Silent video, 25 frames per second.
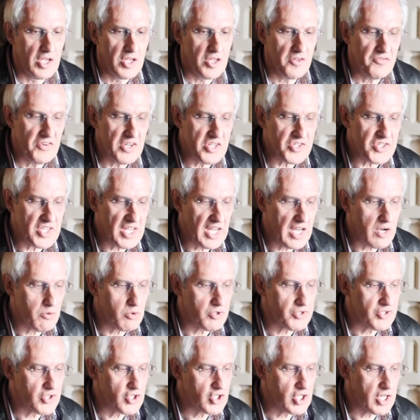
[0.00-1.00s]
The first thing I
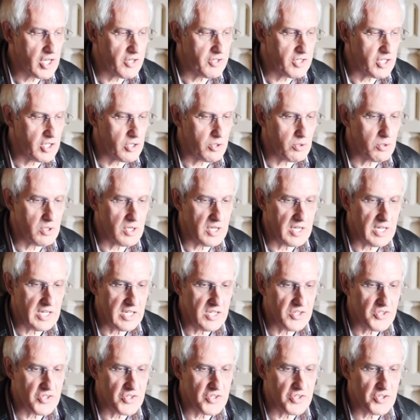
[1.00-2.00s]
want to show you
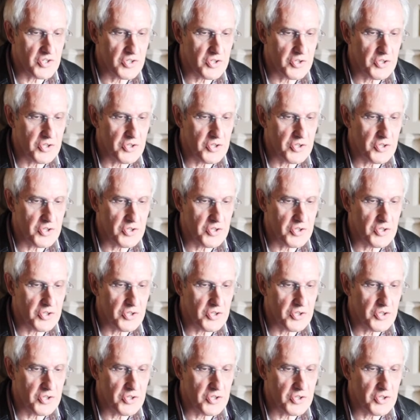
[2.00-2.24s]
is